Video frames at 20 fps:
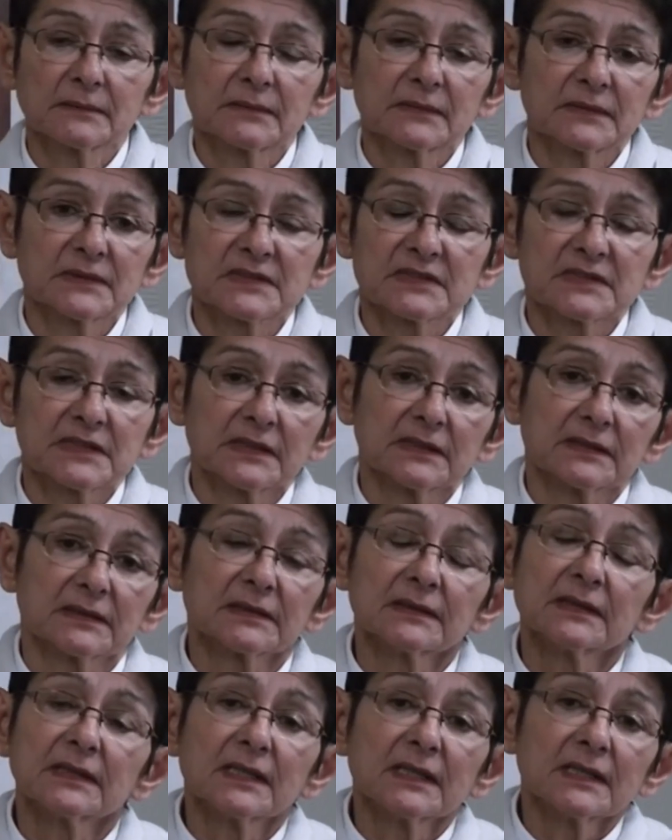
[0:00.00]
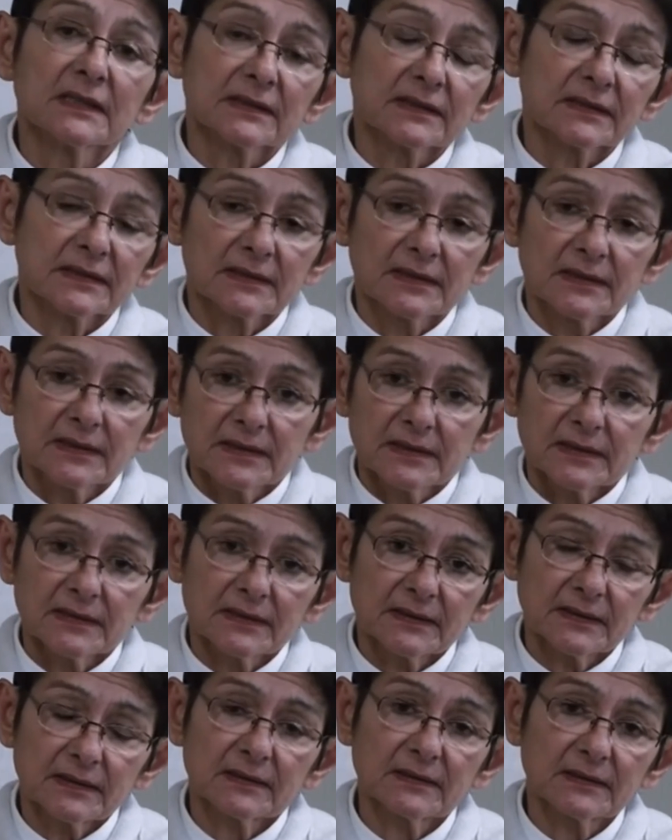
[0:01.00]
Still,
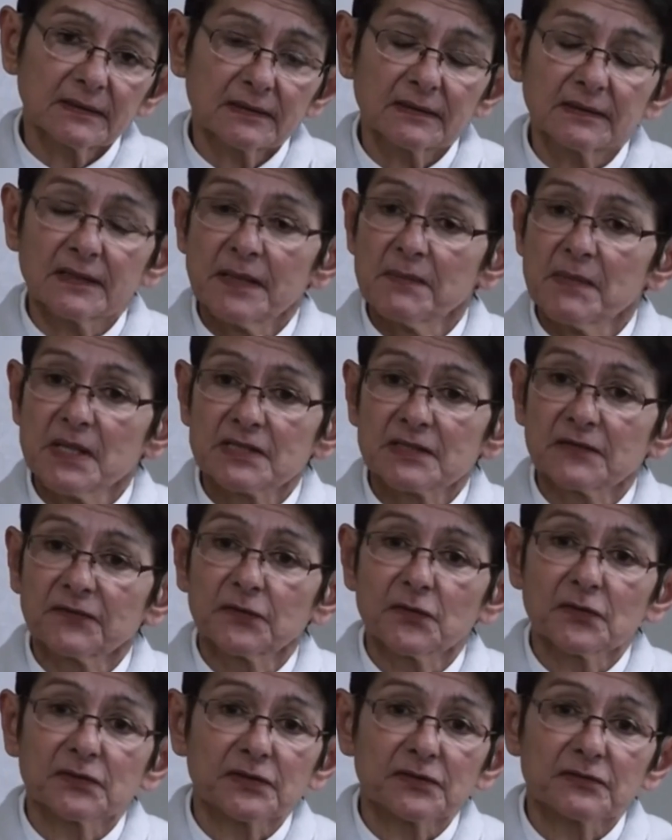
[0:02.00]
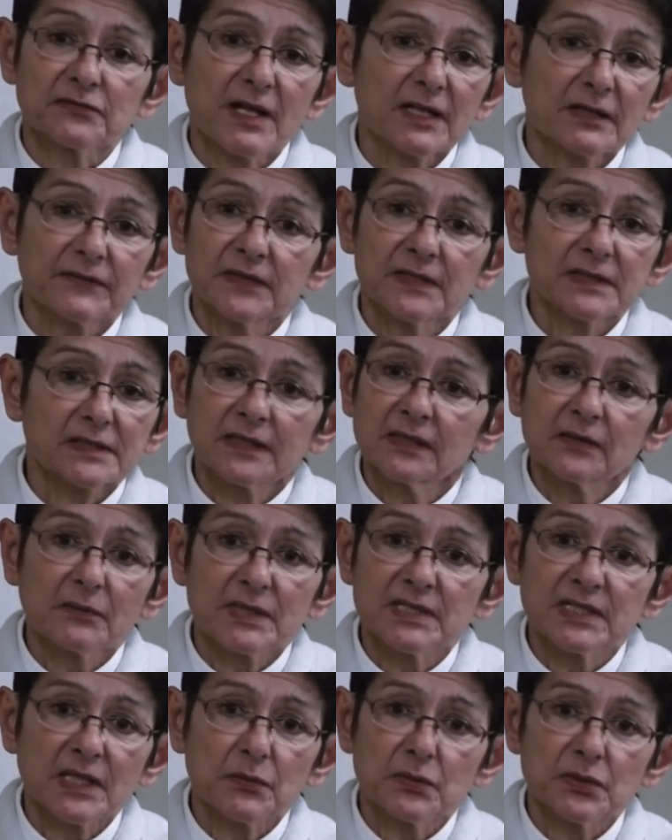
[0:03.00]
they must have thought it relevant,
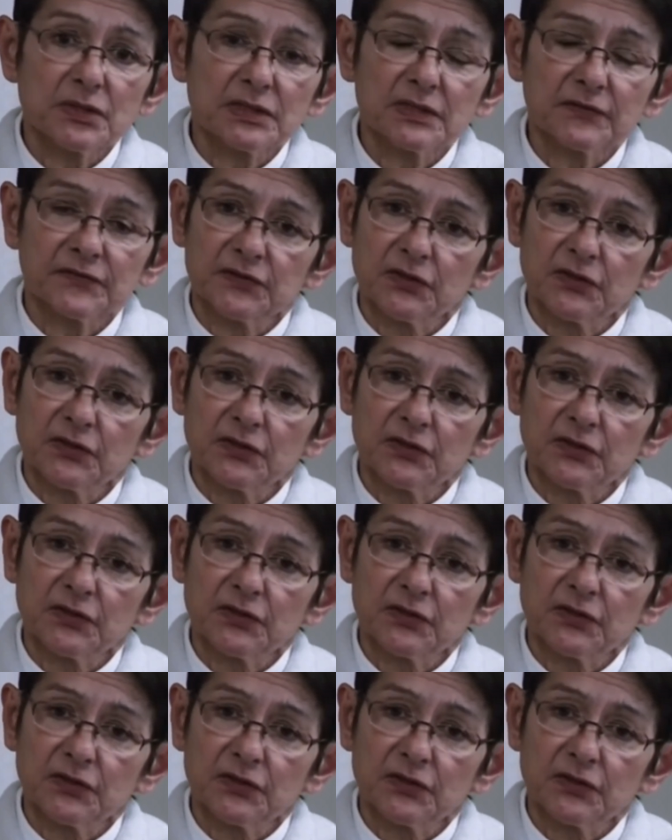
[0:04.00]
otherwise they wouldn't have